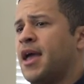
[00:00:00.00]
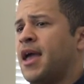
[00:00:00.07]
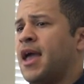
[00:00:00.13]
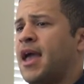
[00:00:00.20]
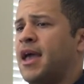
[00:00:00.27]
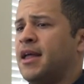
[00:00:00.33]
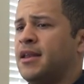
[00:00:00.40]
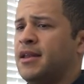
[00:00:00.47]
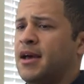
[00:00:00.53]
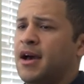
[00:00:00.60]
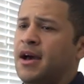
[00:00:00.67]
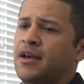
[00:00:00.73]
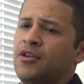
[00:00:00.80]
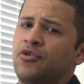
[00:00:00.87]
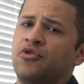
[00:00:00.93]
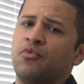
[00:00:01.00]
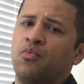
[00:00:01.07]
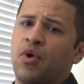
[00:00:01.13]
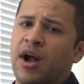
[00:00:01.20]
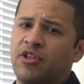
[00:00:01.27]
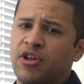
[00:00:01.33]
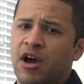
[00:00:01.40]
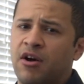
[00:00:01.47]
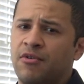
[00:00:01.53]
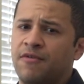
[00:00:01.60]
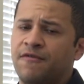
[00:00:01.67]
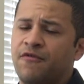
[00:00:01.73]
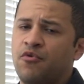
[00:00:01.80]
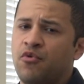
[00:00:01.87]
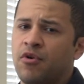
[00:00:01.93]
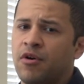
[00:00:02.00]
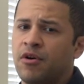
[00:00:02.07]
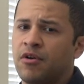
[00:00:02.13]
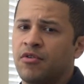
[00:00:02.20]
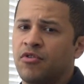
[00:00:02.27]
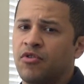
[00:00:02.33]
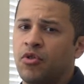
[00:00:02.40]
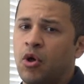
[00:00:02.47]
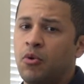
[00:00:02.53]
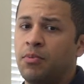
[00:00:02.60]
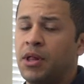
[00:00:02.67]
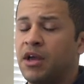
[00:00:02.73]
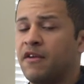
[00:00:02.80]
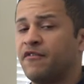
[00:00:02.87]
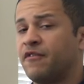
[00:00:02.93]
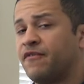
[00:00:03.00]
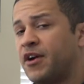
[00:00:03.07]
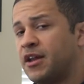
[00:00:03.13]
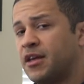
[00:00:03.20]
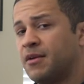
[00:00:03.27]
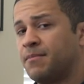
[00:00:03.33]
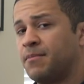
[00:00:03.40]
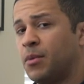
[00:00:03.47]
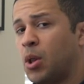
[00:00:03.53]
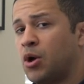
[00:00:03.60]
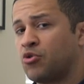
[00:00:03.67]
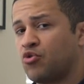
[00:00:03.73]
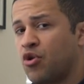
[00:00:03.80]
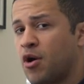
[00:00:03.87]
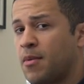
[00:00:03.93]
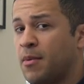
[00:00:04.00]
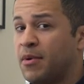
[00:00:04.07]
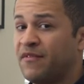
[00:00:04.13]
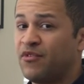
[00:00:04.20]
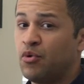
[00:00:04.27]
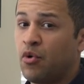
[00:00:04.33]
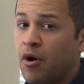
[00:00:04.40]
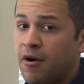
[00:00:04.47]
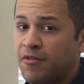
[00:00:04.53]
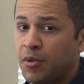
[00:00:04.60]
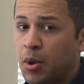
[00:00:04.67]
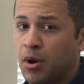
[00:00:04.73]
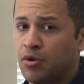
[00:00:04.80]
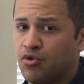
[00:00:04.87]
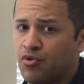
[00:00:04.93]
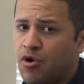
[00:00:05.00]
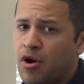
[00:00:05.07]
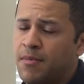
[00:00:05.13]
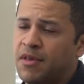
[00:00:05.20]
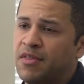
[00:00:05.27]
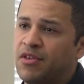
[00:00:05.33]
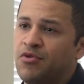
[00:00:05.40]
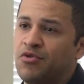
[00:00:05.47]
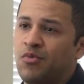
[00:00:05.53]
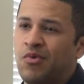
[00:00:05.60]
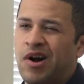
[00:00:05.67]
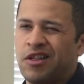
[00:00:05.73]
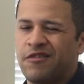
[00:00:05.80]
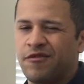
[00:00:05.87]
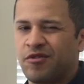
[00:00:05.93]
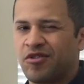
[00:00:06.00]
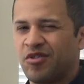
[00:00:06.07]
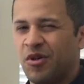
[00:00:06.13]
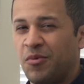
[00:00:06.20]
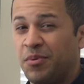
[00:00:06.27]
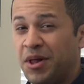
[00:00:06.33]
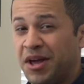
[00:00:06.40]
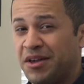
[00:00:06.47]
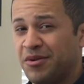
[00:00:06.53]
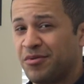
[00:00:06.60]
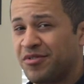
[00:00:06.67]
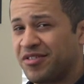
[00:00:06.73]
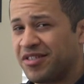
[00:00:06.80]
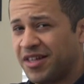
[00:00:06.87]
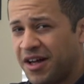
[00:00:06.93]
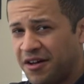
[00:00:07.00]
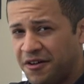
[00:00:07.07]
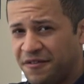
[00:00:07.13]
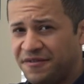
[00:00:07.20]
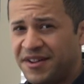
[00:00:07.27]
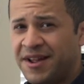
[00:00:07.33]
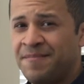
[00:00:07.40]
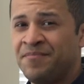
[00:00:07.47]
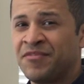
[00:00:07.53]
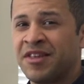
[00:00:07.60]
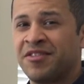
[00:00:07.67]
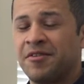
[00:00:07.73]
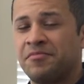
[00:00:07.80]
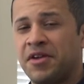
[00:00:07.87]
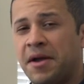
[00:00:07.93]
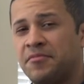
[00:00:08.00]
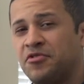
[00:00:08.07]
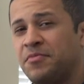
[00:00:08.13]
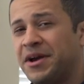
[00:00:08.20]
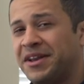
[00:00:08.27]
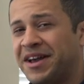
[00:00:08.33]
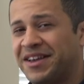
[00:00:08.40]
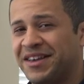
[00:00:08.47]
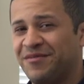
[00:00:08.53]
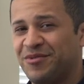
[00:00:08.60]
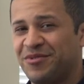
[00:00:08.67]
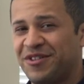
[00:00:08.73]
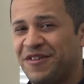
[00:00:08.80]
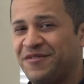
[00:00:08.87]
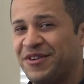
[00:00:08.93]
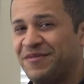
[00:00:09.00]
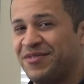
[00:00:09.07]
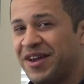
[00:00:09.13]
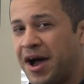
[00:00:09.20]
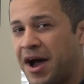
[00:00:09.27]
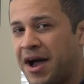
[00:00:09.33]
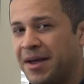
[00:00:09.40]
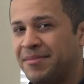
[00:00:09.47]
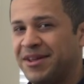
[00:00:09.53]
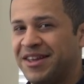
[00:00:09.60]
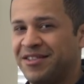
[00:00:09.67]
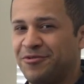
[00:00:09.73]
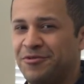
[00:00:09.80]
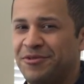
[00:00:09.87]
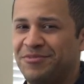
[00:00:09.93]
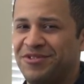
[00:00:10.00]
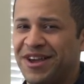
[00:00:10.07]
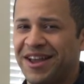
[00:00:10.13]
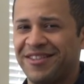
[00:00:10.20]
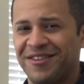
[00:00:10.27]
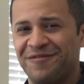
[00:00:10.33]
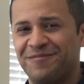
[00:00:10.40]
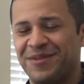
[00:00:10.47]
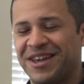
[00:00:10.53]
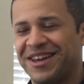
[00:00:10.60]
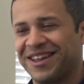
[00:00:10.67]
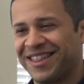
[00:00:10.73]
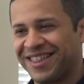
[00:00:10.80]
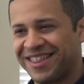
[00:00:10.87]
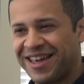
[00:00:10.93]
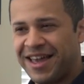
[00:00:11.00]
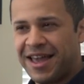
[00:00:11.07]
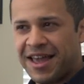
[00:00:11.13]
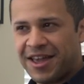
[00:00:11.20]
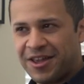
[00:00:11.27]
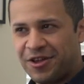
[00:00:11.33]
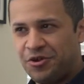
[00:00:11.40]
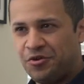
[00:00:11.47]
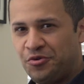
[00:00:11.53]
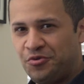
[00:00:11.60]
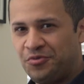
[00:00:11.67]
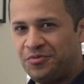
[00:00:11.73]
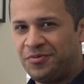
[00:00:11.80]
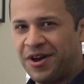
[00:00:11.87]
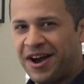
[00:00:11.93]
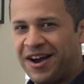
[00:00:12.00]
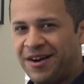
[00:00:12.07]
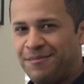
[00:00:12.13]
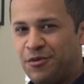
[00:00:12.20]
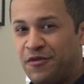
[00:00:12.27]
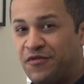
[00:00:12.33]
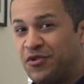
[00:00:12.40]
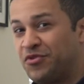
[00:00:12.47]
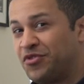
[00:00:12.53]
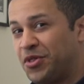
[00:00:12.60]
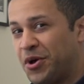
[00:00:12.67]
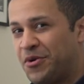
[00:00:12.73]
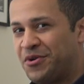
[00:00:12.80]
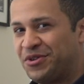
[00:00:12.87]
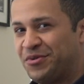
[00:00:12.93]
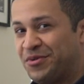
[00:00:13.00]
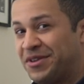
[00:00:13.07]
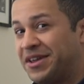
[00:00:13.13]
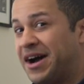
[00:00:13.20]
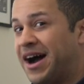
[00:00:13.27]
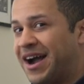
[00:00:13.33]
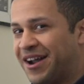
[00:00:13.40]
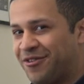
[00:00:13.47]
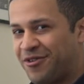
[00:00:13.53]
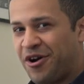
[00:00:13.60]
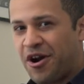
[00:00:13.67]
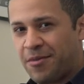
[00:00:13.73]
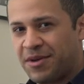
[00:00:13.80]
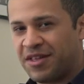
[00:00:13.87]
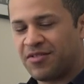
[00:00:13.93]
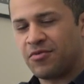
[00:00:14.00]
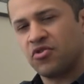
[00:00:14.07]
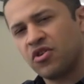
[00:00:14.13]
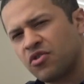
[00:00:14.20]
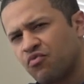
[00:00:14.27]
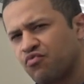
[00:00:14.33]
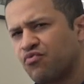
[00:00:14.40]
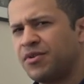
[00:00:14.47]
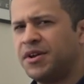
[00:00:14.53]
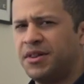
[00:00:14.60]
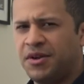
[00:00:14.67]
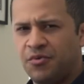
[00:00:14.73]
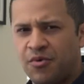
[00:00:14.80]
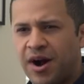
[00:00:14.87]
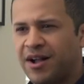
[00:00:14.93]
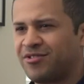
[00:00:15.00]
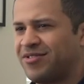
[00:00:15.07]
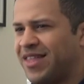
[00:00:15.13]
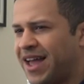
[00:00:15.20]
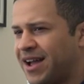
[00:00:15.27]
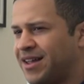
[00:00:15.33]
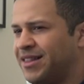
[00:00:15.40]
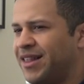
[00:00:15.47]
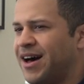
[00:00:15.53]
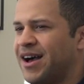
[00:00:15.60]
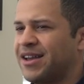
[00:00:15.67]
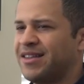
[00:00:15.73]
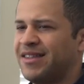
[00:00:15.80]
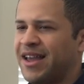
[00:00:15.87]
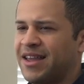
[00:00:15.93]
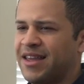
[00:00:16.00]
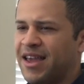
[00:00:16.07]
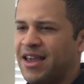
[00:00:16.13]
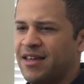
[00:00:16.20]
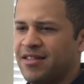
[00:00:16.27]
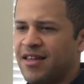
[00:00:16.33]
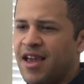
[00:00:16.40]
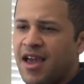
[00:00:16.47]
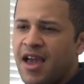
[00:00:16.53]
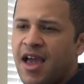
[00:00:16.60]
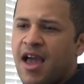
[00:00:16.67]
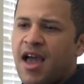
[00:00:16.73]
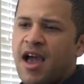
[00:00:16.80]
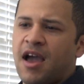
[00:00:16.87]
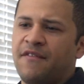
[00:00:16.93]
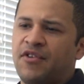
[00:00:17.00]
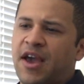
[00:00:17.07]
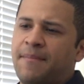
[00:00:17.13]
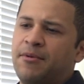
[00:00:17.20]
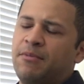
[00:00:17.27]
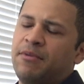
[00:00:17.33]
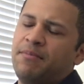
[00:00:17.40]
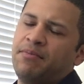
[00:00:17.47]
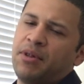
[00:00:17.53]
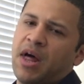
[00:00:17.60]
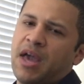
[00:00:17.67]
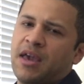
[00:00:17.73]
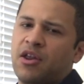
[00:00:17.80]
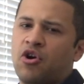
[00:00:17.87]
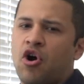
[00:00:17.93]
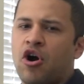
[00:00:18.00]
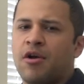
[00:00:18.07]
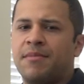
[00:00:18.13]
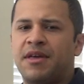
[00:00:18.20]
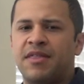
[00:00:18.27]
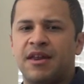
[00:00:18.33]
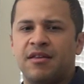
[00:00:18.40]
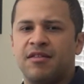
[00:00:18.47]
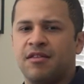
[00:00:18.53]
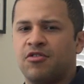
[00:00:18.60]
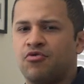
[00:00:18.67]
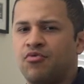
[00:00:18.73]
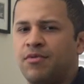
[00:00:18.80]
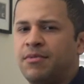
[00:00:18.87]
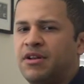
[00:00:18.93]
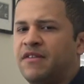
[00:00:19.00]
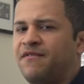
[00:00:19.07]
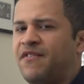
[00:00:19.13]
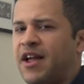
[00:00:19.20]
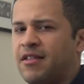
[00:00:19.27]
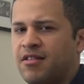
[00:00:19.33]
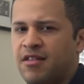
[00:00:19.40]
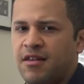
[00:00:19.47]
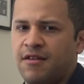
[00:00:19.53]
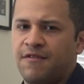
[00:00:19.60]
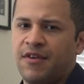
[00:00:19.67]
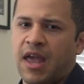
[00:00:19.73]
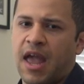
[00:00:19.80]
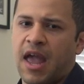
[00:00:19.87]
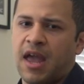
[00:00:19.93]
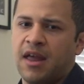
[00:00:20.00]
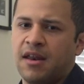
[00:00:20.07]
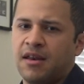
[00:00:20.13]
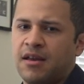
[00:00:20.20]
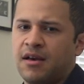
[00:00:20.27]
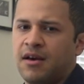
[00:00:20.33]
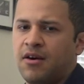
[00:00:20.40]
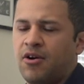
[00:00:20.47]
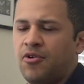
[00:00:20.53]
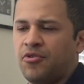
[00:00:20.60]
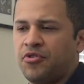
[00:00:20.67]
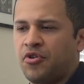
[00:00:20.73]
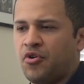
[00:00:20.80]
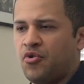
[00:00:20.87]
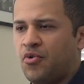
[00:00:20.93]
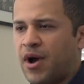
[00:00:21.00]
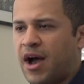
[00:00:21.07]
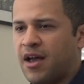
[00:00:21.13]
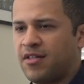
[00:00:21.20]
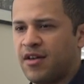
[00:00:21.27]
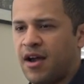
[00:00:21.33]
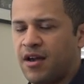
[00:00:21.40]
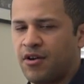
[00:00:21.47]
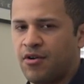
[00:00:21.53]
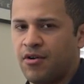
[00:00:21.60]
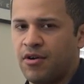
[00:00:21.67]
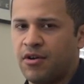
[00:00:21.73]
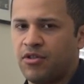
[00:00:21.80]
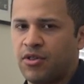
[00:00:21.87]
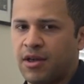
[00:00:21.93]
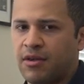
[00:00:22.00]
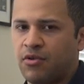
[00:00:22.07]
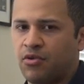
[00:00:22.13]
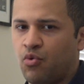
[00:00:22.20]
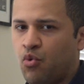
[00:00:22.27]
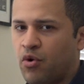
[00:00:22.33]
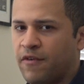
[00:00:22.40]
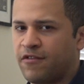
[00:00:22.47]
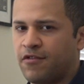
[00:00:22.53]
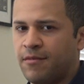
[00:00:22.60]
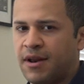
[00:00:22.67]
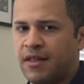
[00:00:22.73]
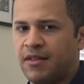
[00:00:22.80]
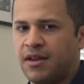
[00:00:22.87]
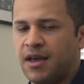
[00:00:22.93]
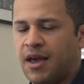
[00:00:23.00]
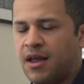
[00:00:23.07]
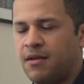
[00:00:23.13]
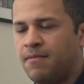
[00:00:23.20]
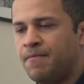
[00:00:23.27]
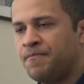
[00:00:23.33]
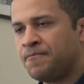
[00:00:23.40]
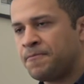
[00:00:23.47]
And you should watch out for slow play if you're fighting a larger army, but if you are the larger army, then you should watch for slow playing yourself. Sometimes you might not give yourself enough time to get to an objective because you move too slow on your entire army. So just really watch that clock in that case. If you happen to be playing an army that is extremely defensive and also has high courage, like Dwarves or Men of the Dead,